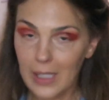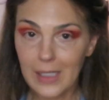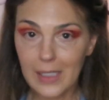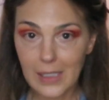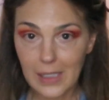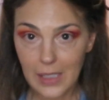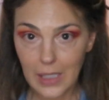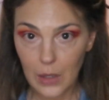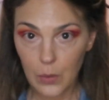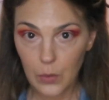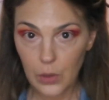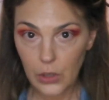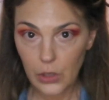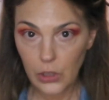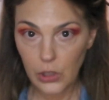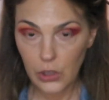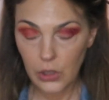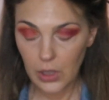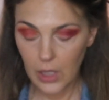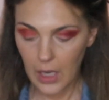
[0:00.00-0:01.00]

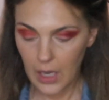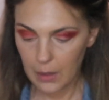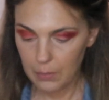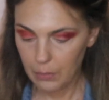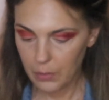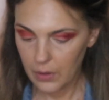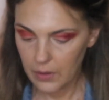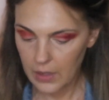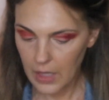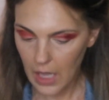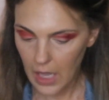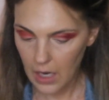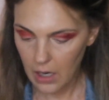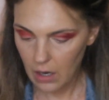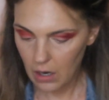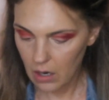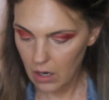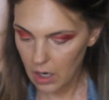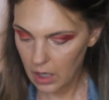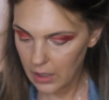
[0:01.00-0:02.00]
Extinguish and put
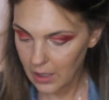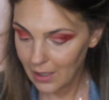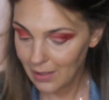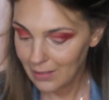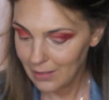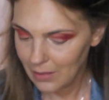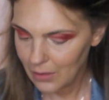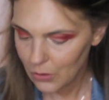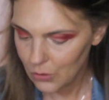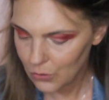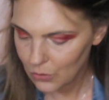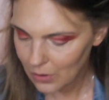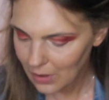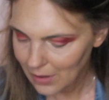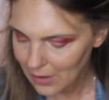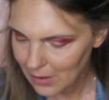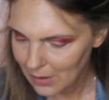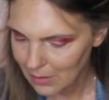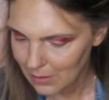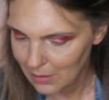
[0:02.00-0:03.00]
that on the
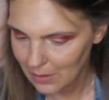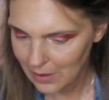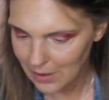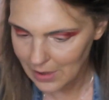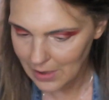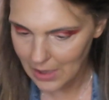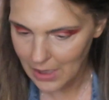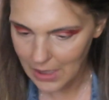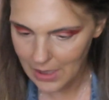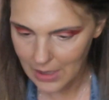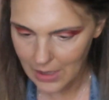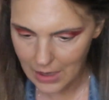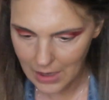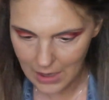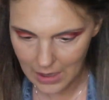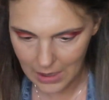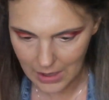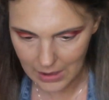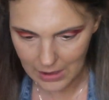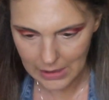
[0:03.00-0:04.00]
Drugstore side of
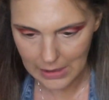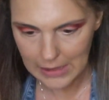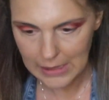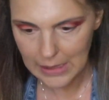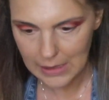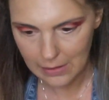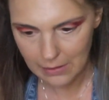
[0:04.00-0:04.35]
things.